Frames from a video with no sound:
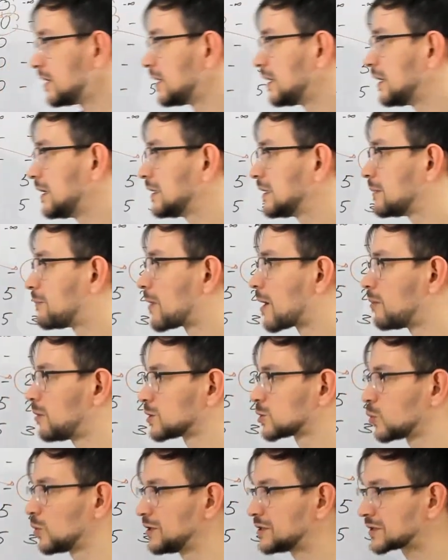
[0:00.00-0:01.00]
In the
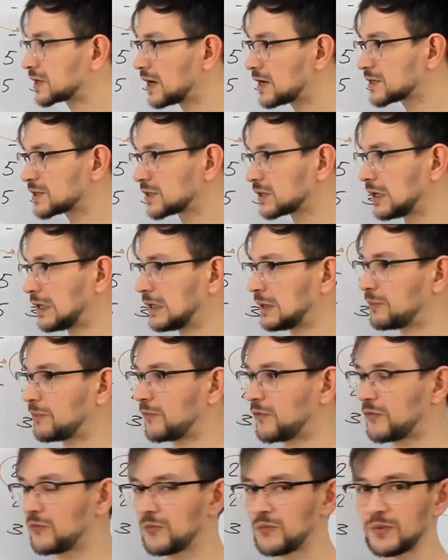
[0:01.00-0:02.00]
problems we discussed in
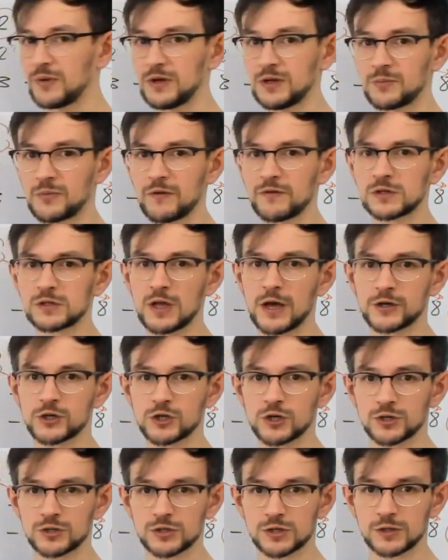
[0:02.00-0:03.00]
previous
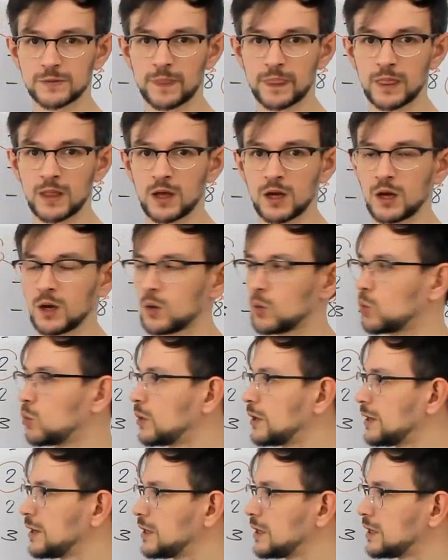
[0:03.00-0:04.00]
lectures,
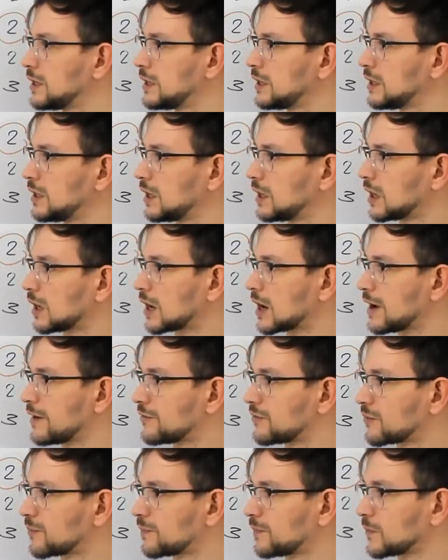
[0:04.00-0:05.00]
we
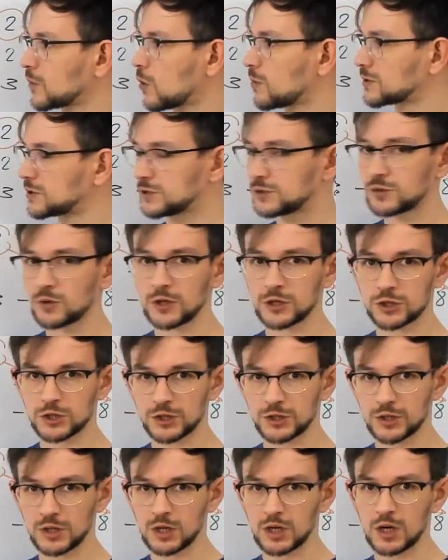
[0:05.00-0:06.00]
have opposite
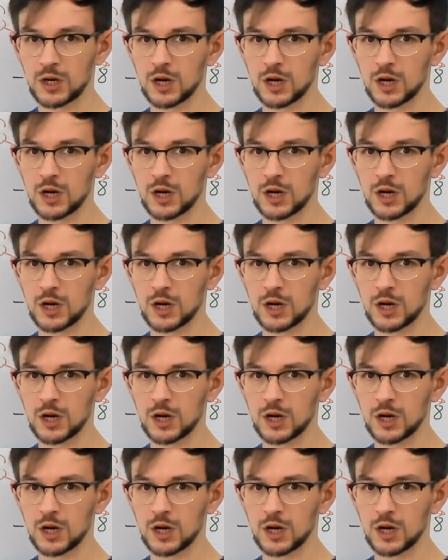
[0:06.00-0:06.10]
situation.